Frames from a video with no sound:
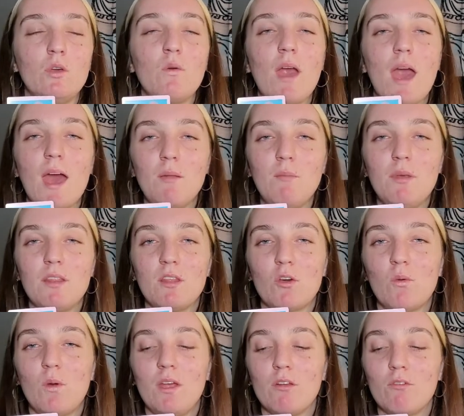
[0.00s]
can be the
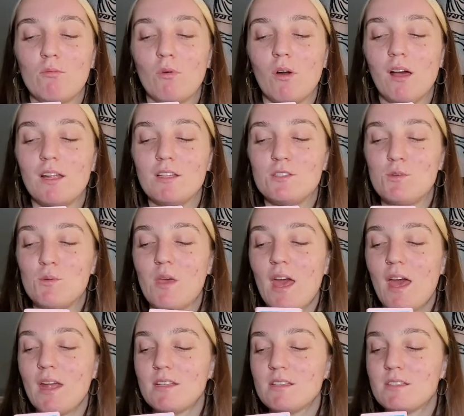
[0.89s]
Queen of Wands. You
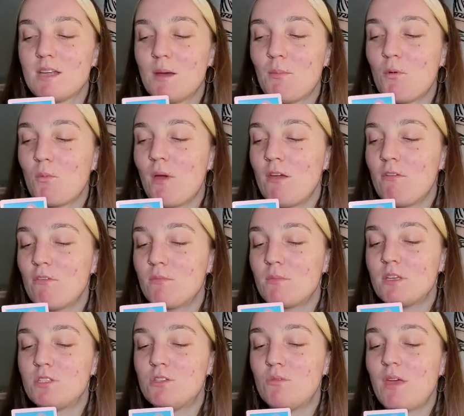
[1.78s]
can step away
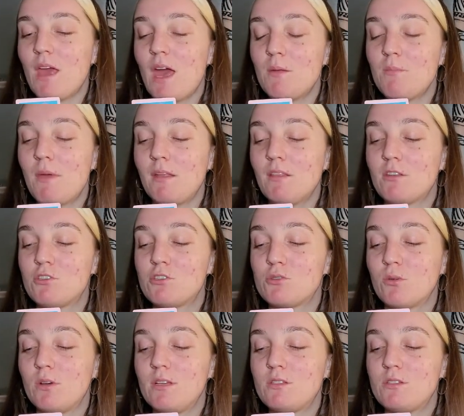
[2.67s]
from this. You can make the
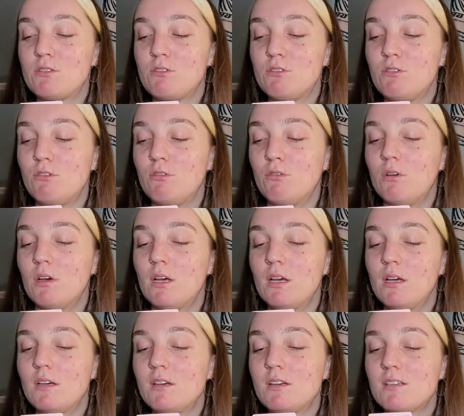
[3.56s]
choice to
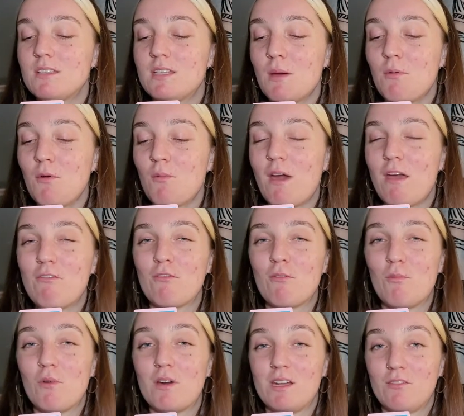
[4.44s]
step away
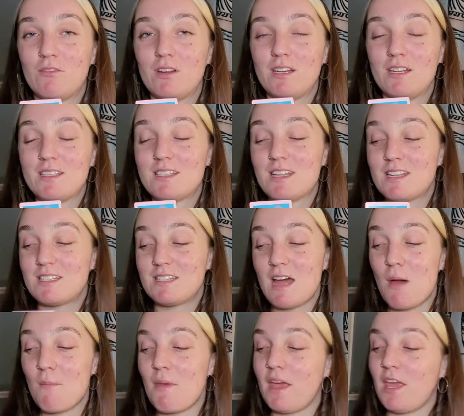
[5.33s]
from whatever it is that's
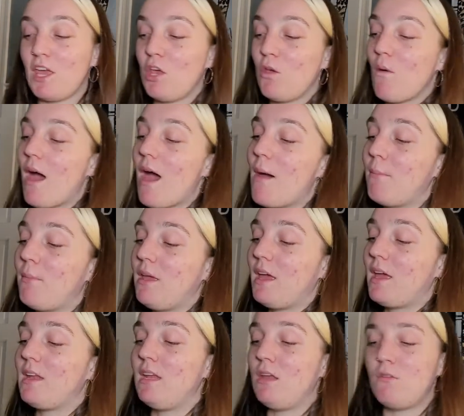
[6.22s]
not making you
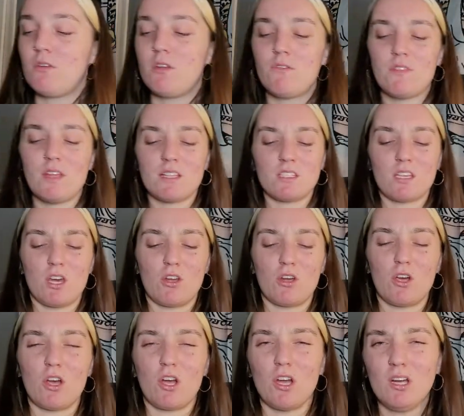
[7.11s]
happy. And even if that's
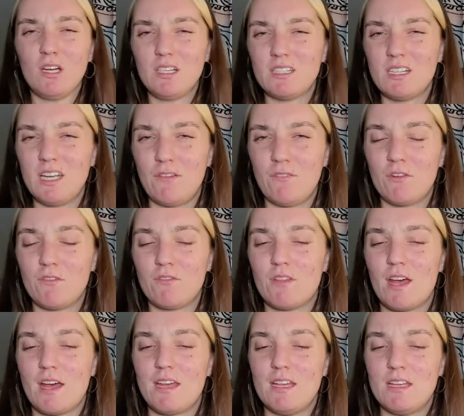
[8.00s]
gonna hurt, even if
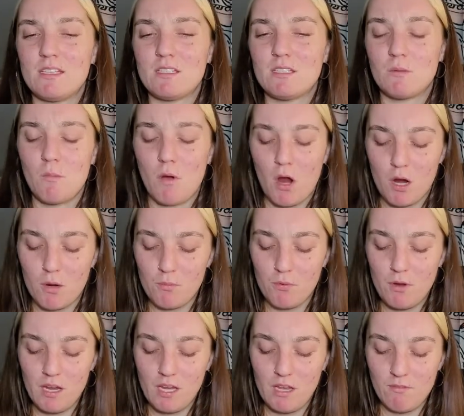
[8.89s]
that is some
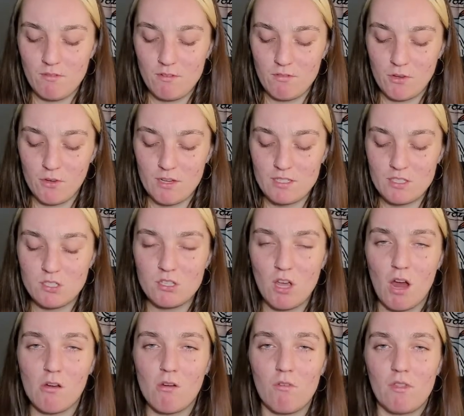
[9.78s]
heartbreak, even if there is
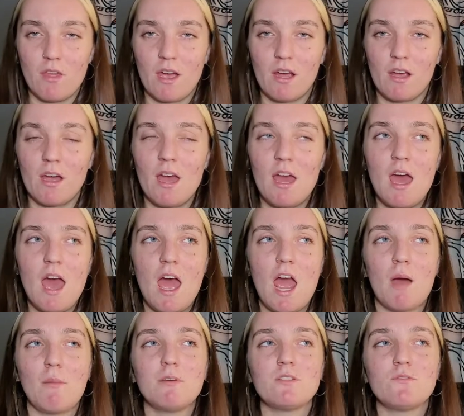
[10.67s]
sorrow there,
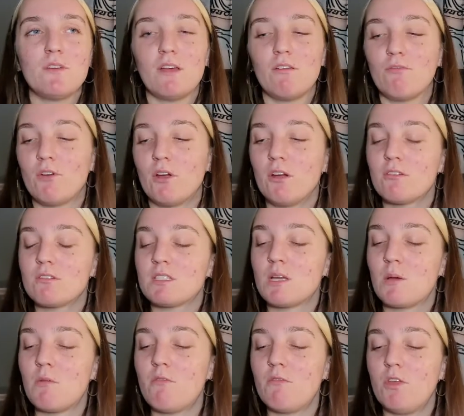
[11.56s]
I almost feel, Virgo,
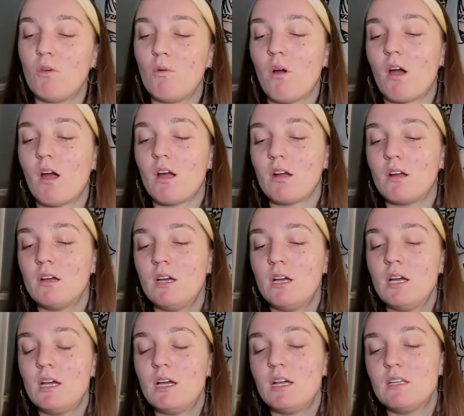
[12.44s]
some of you are
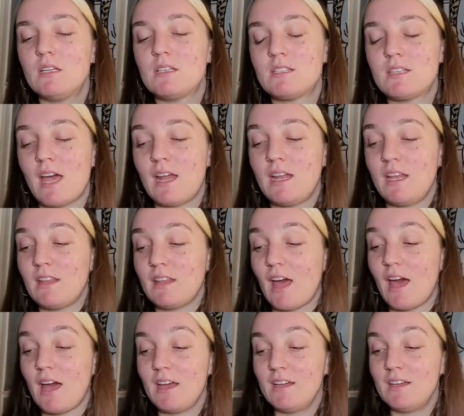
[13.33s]
deciding
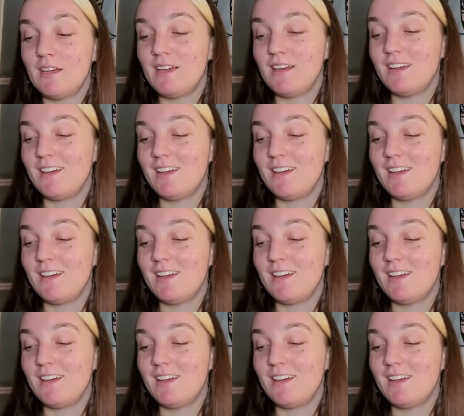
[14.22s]
that